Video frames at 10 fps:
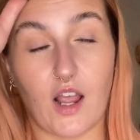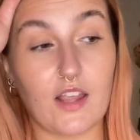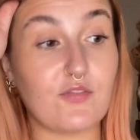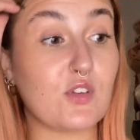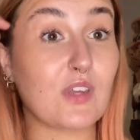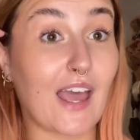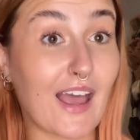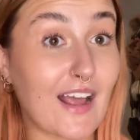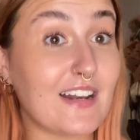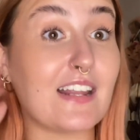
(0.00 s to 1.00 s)
If you
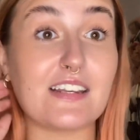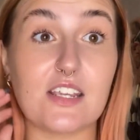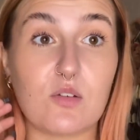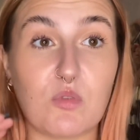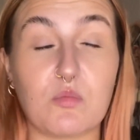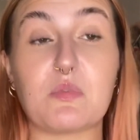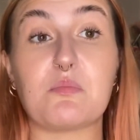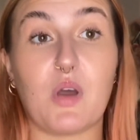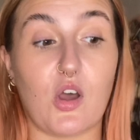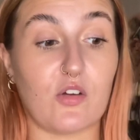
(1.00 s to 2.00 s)
can, a neon one would be
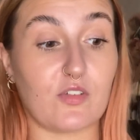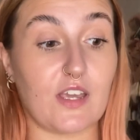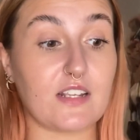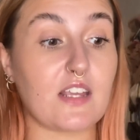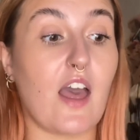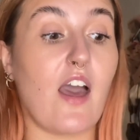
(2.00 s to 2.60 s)
perfect.